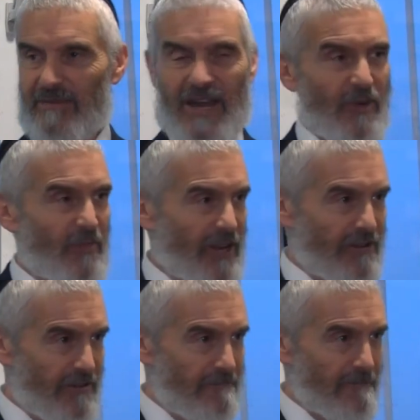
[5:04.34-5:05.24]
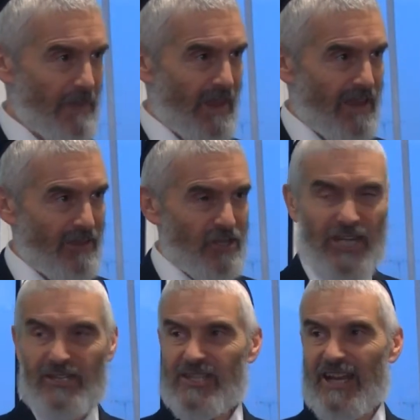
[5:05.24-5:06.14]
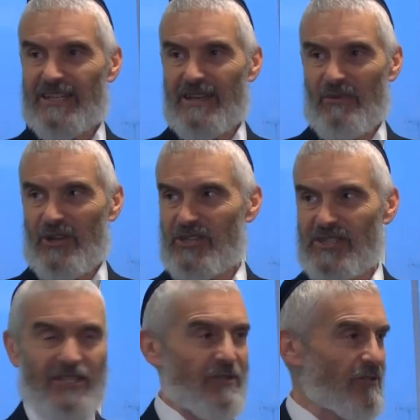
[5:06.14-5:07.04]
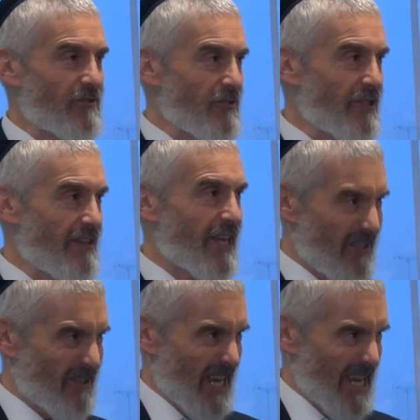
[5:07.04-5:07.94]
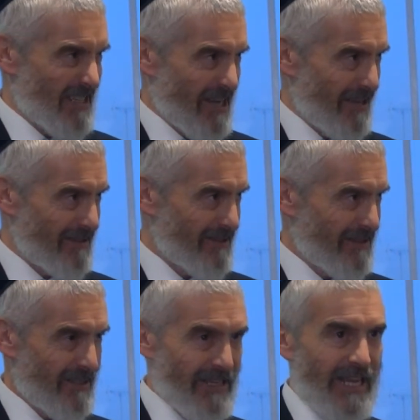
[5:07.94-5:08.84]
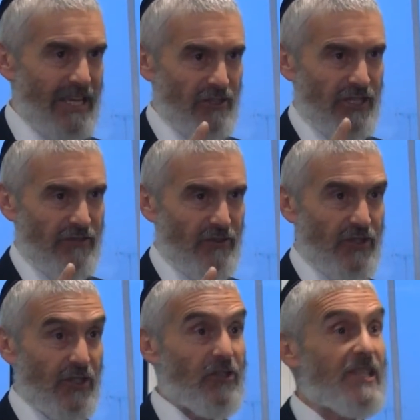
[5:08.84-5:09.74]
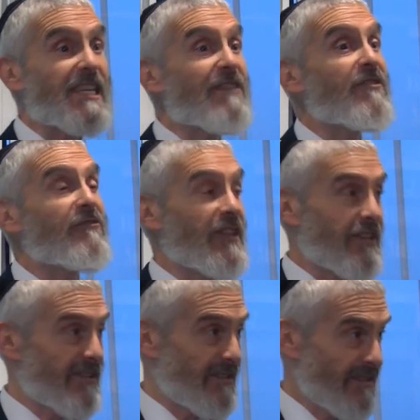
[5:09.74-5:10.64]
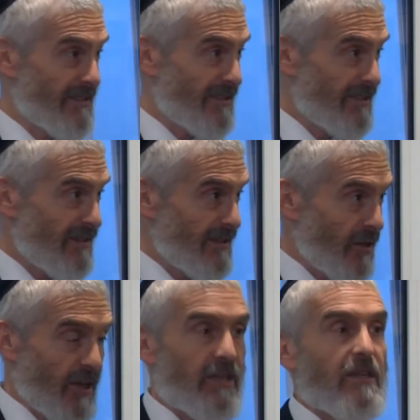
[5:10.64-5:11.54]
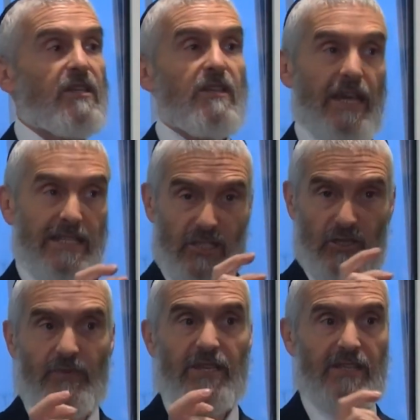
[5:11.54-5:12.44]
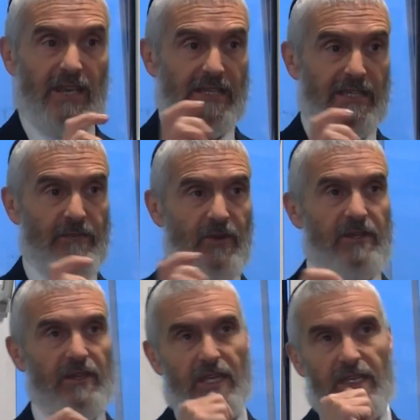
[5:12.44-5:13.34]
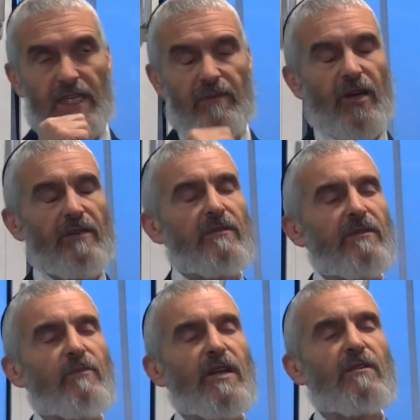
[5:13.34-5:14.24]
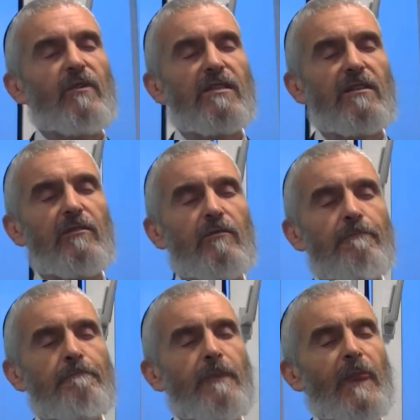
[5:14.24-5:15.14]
in my operating room. The judge signed an emergency court order. They held the lady down and transfused her to save the fetus. Okay, so that's a dubious case in modern Western law.